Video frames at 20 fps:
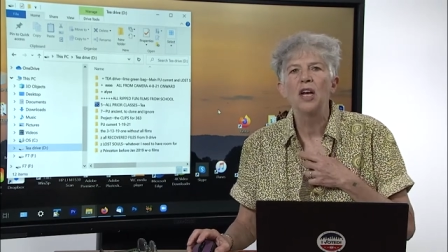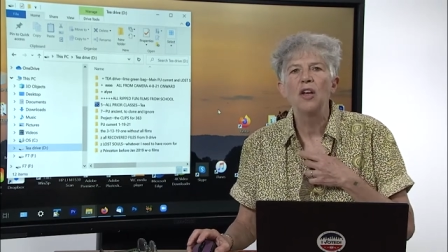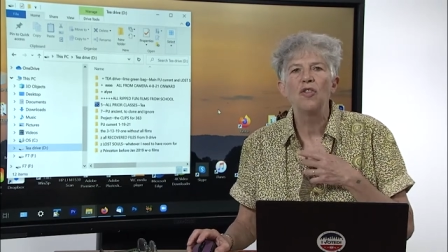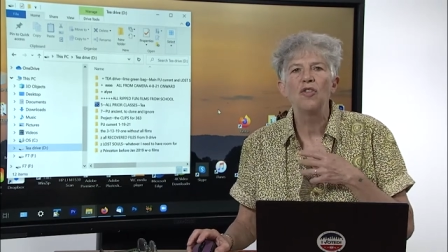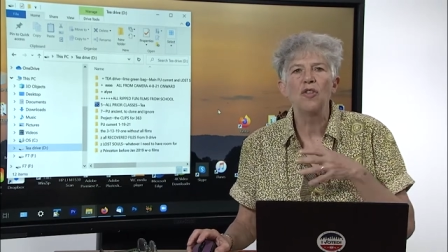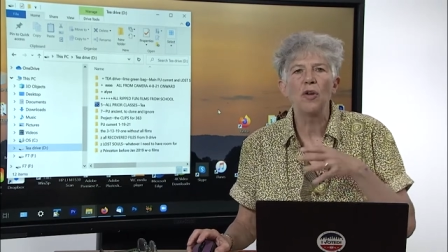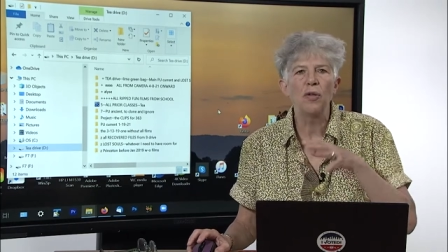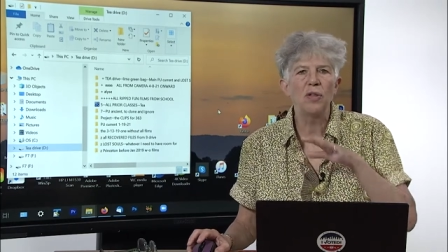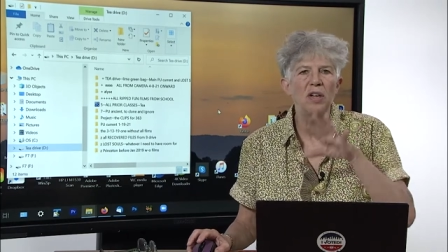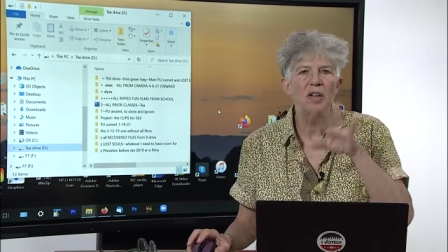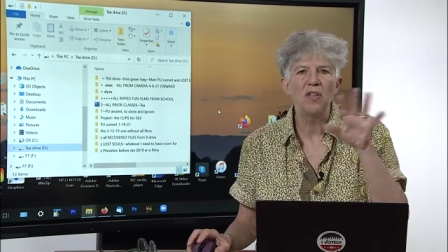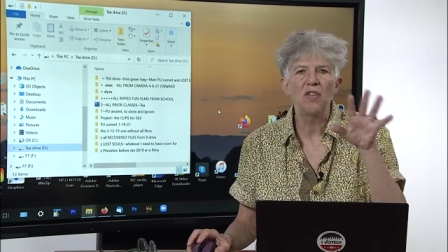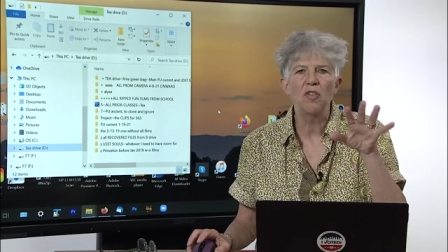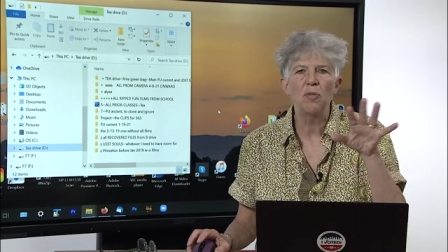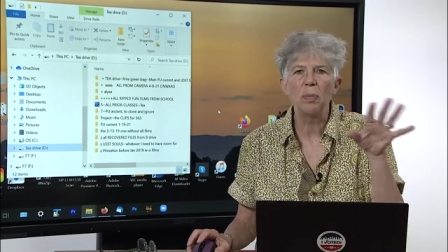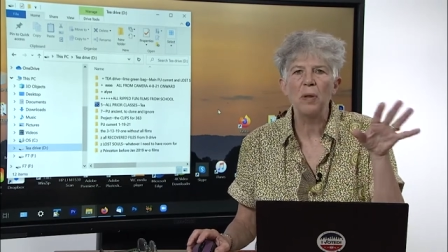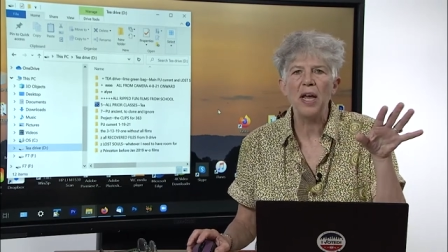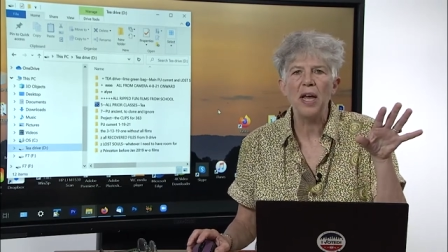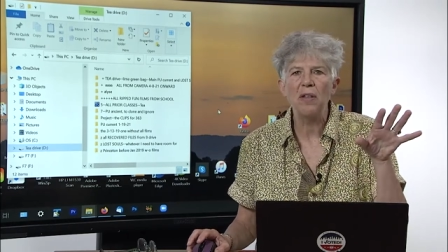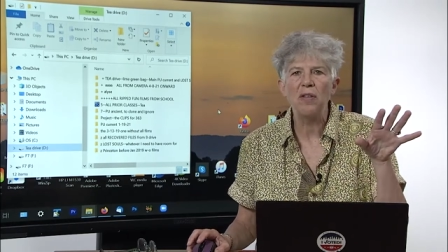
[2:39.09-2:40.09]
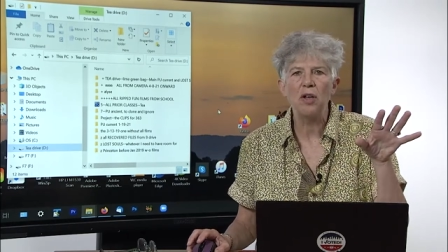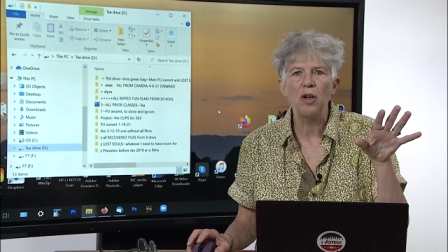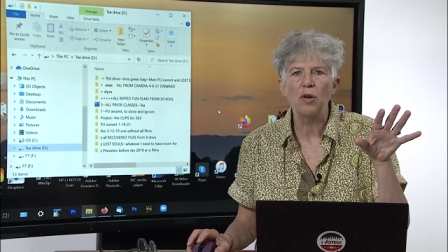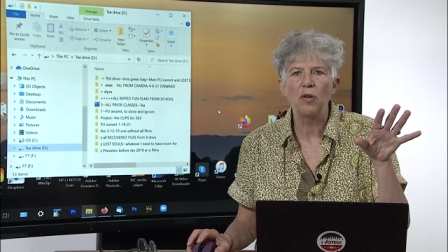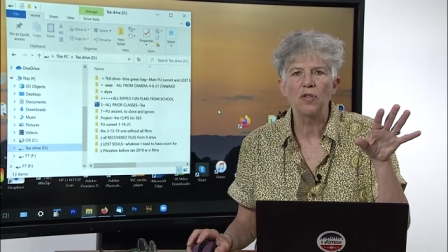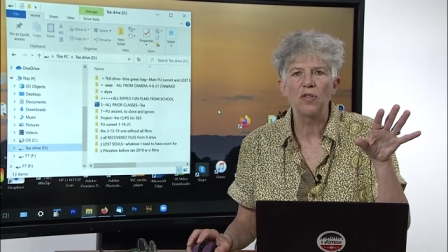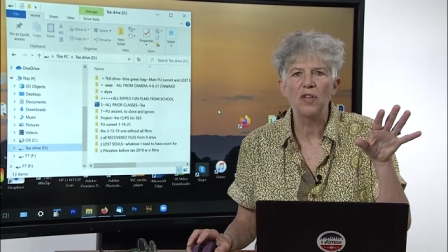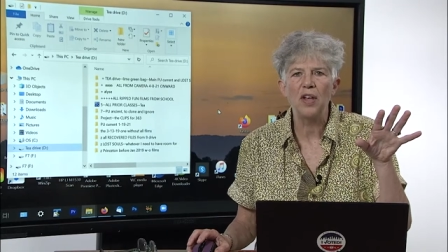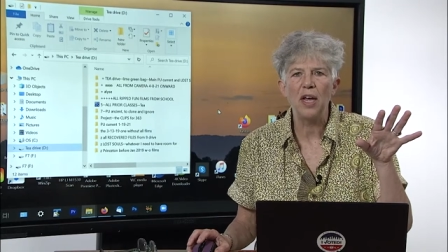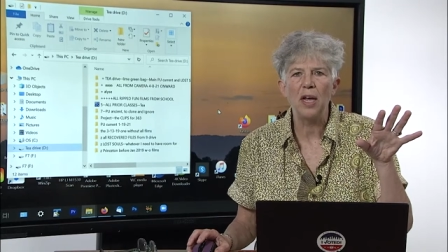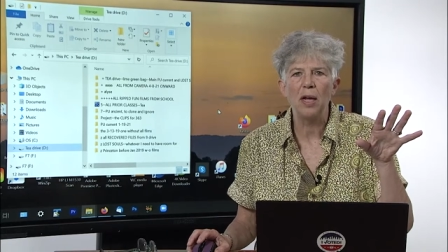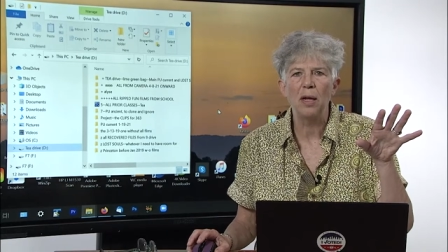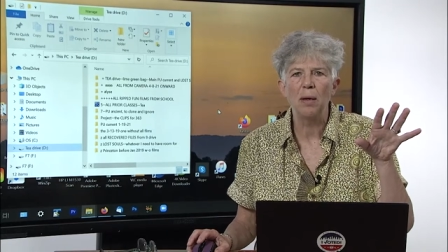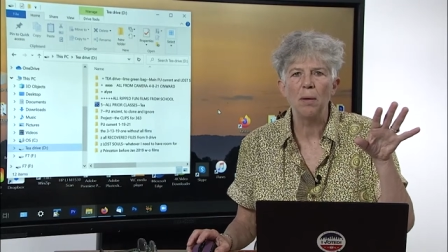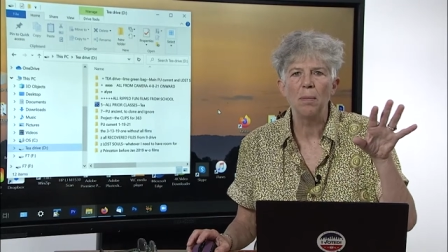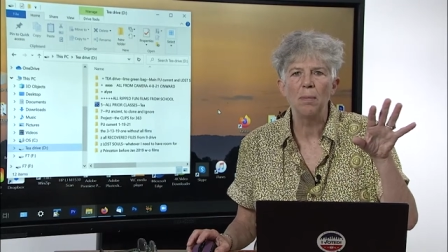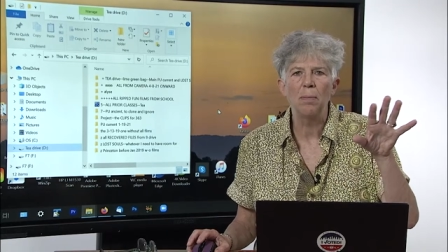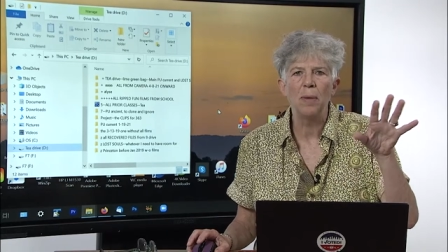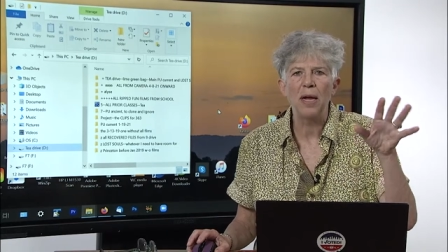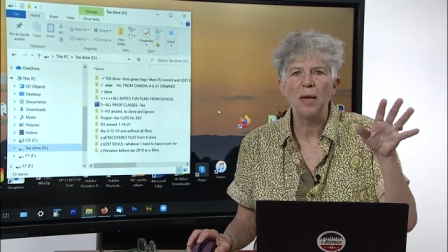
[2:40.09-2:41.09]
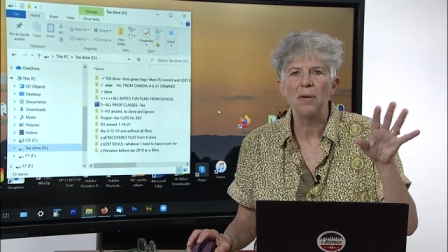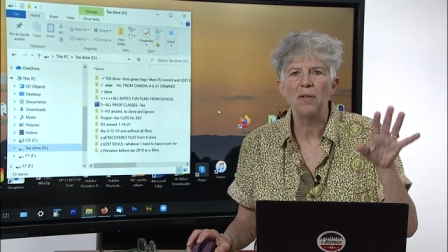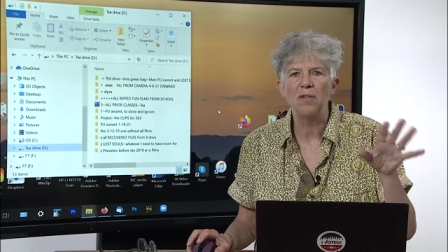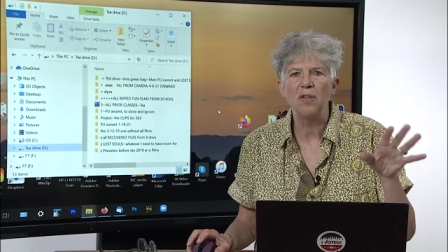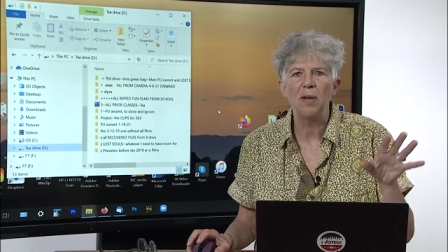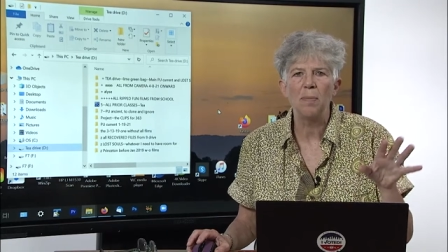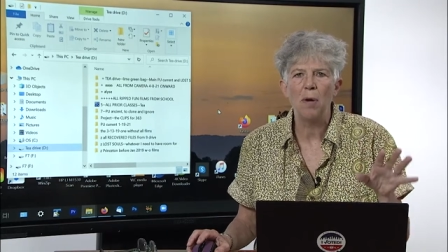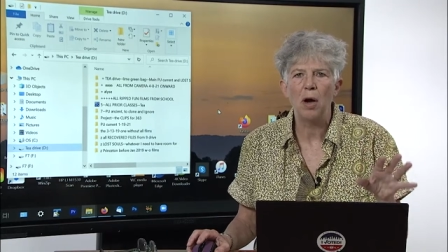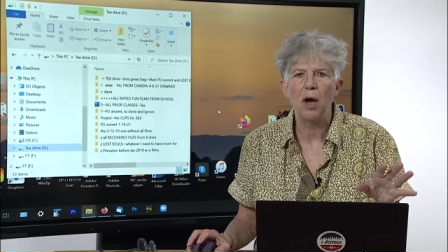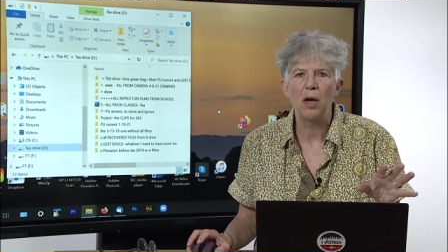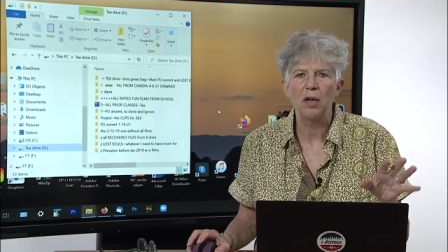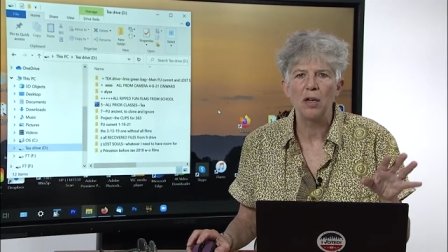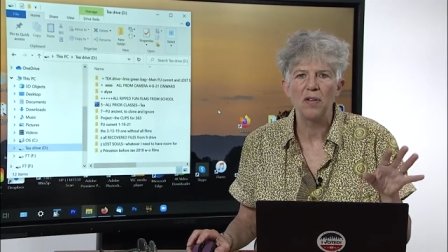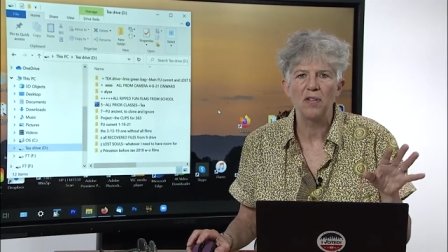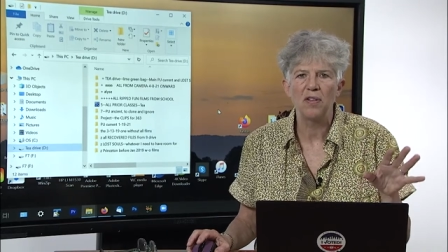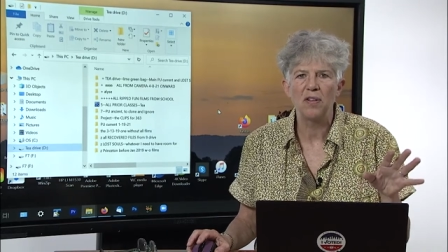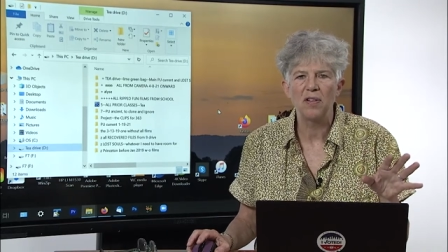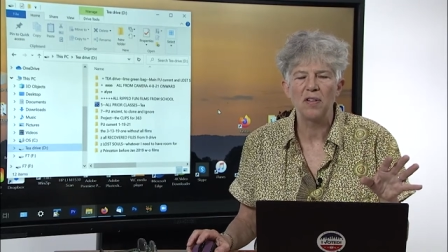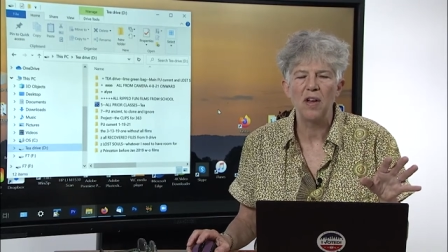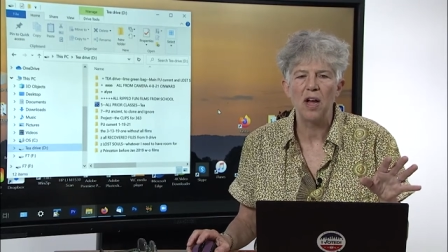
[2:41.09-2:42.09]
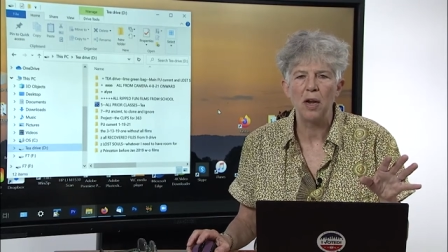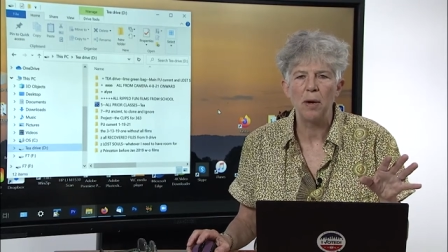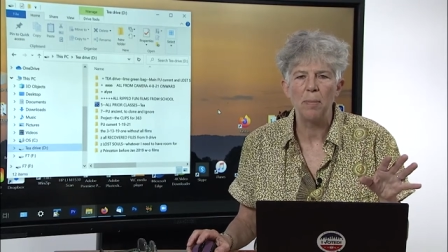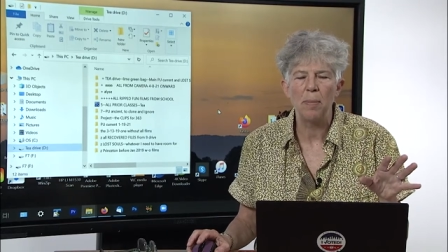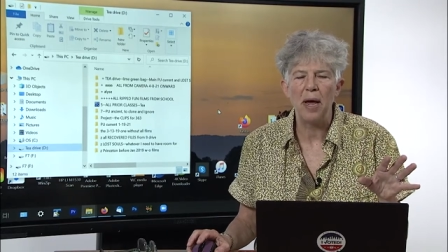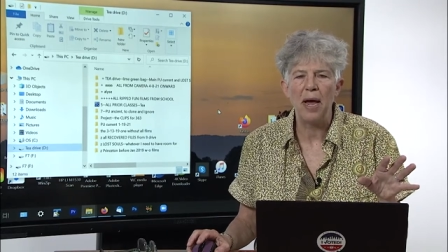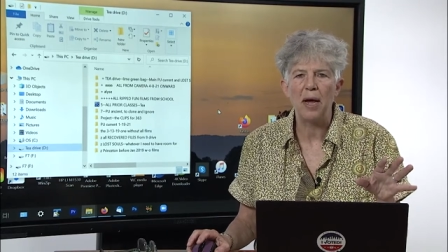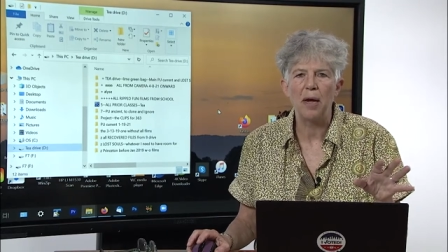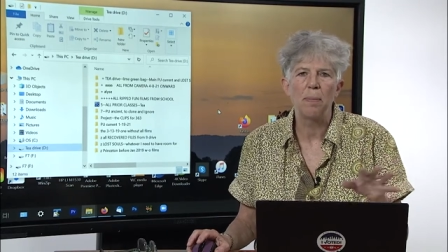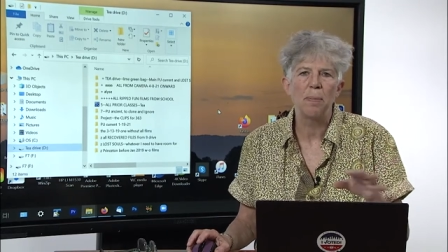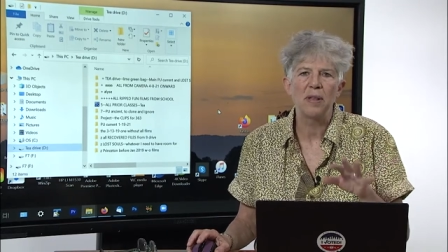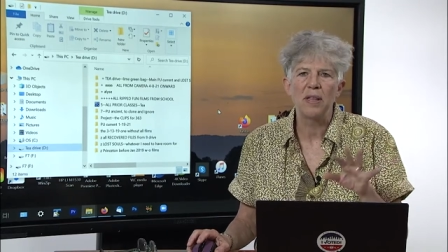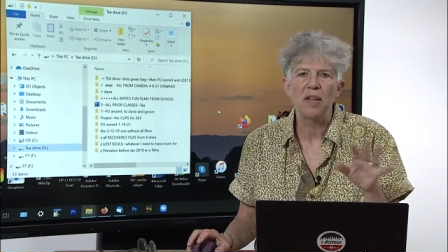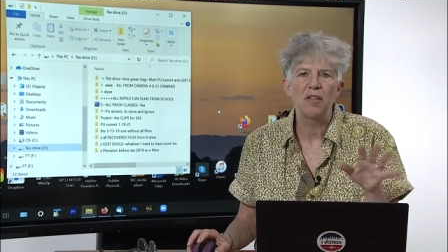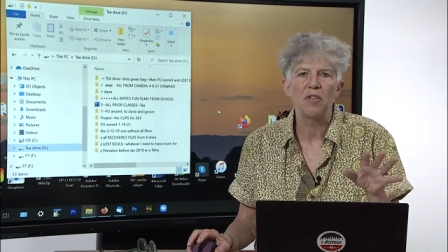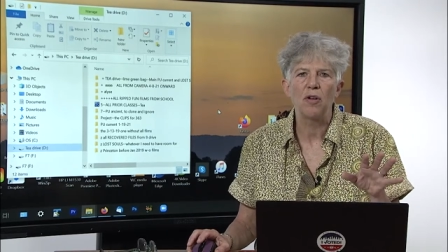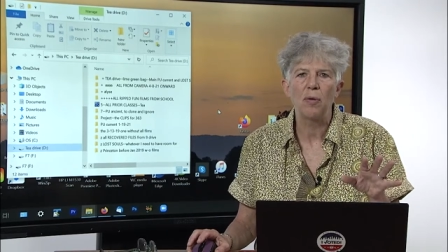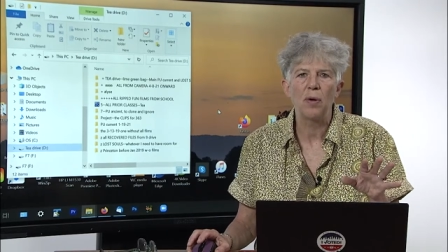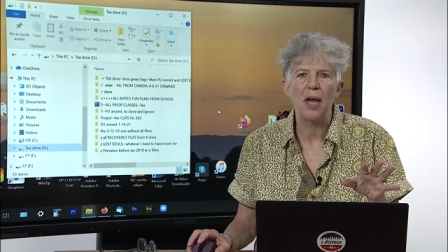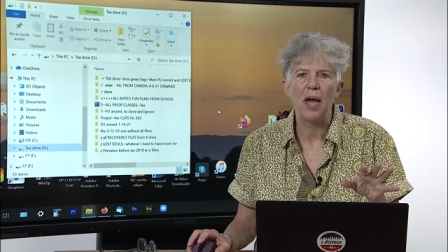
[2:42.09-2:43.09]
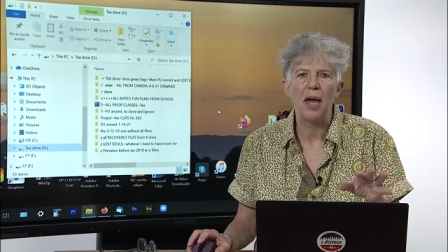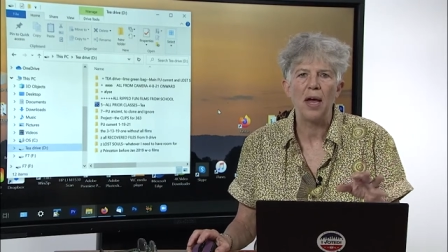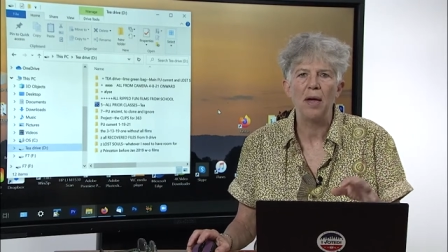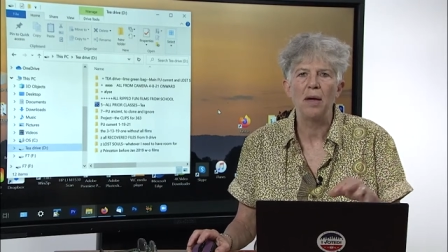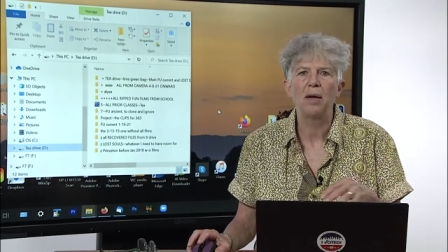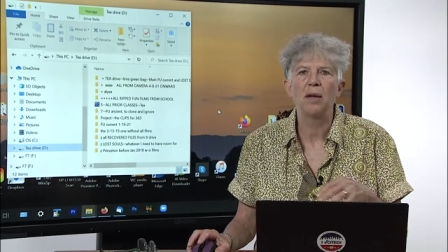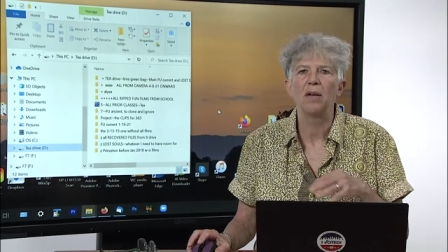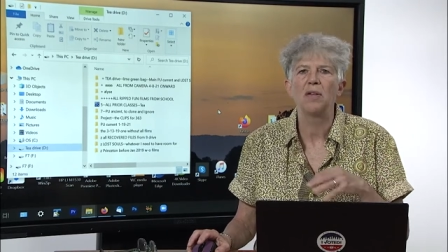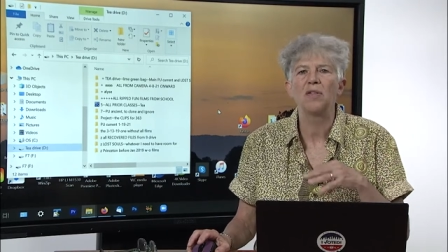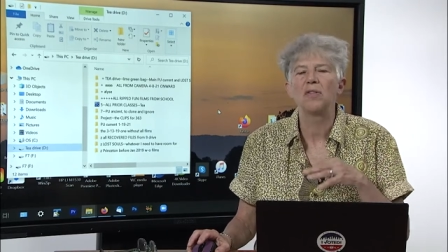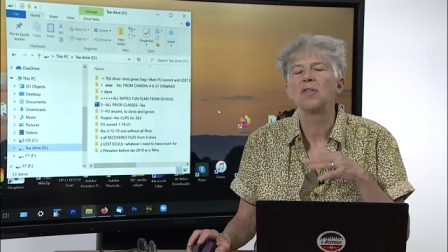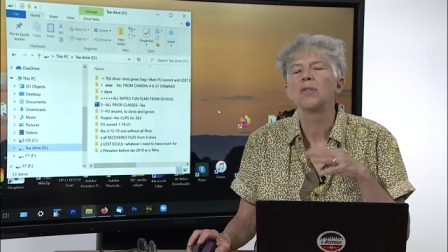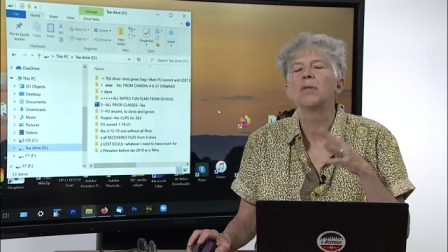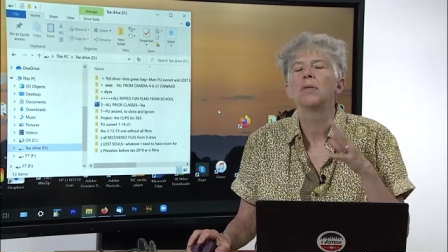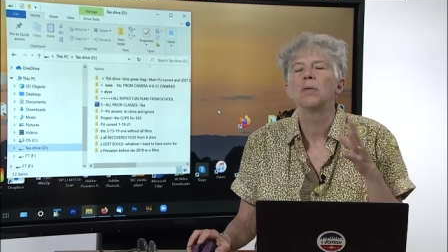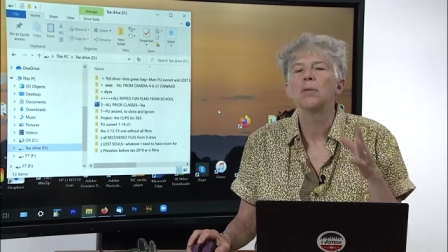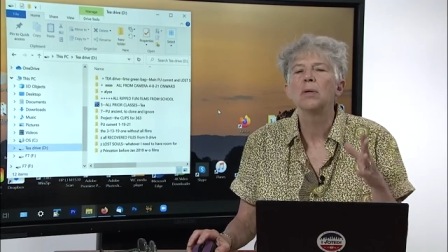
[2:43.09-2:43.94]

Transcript: so the display that you're seeing might seem odd because it's not a Mac, but that's okay because